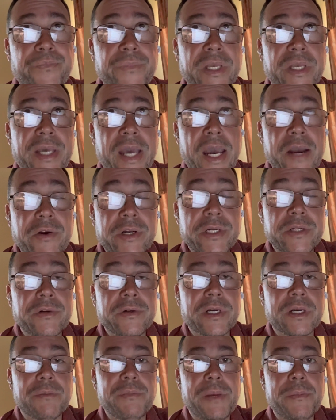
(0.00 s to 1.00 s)
character and
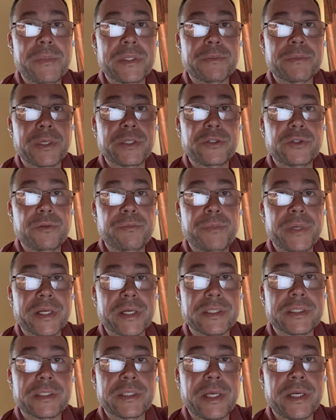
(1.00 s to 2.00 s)
commitment's my two
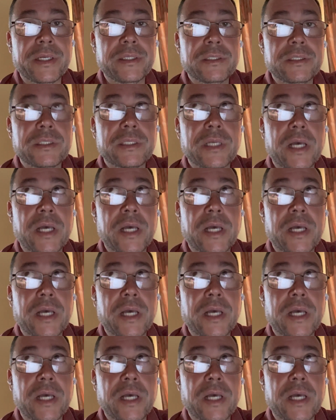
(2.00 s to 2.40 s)
biggest things.